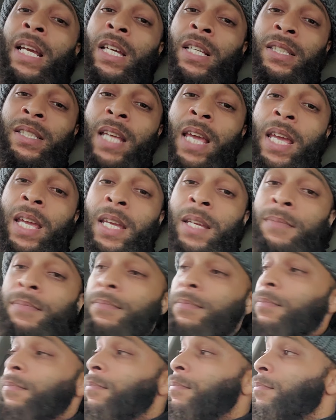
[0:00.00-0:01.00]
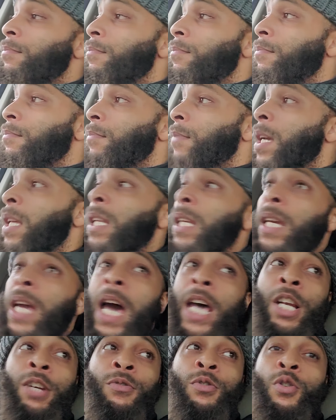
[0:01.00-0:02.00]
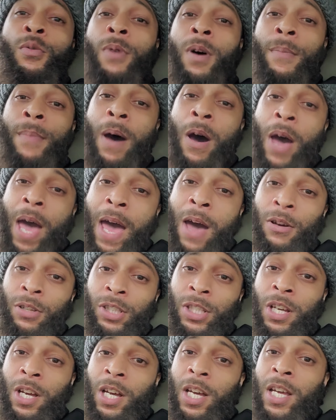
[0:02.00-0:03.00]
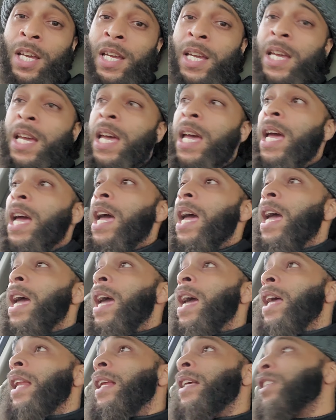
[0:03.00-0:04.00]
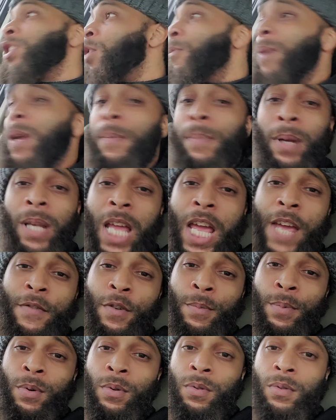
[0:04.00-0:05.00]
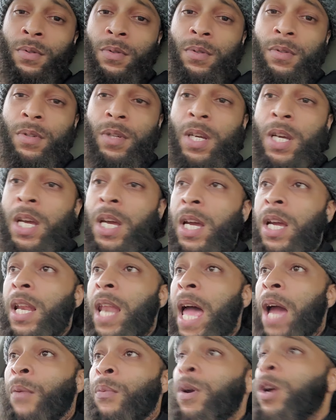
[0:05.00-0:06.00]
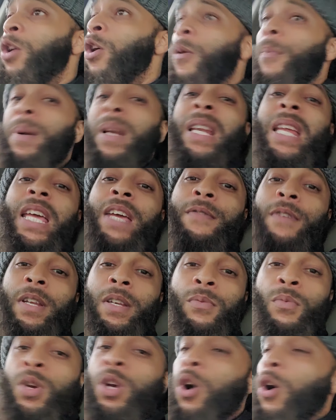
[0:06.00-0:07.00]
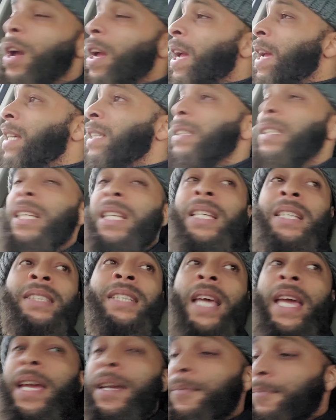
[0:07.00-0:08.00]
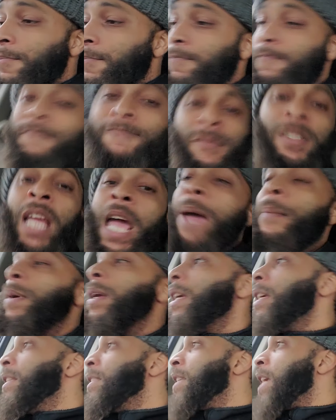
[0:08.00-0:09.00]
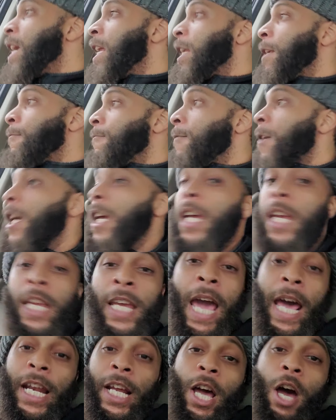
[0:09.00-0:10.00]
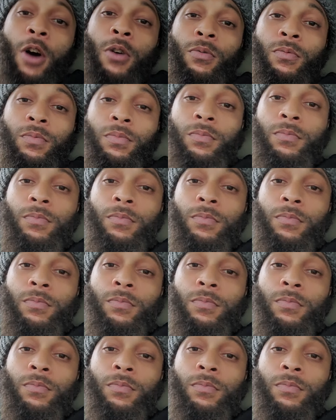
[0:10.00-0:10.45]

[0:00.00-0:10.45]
could say any kind of rumor about Alshon, and it's going to be believable. Like, we're going to believe it. We're going to instantly say, damn it, he said it. He got to go.